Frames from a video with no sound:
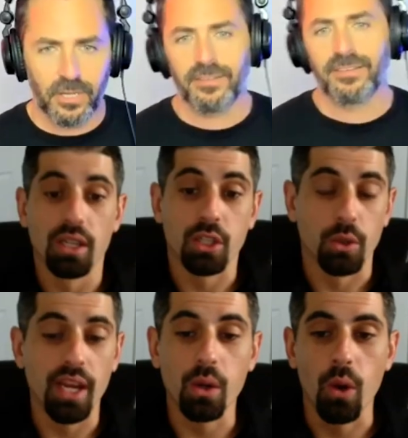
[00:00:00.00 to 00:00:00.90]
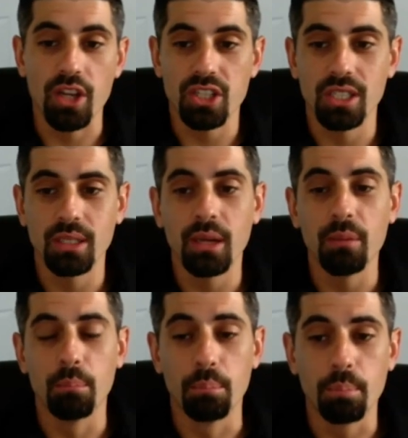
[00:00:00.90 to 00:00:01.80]
No, that's a great question,
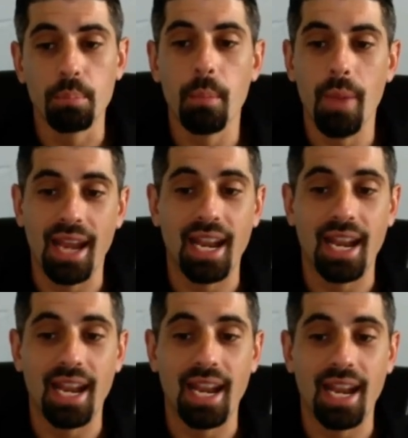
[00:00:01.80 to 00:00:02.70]
and I,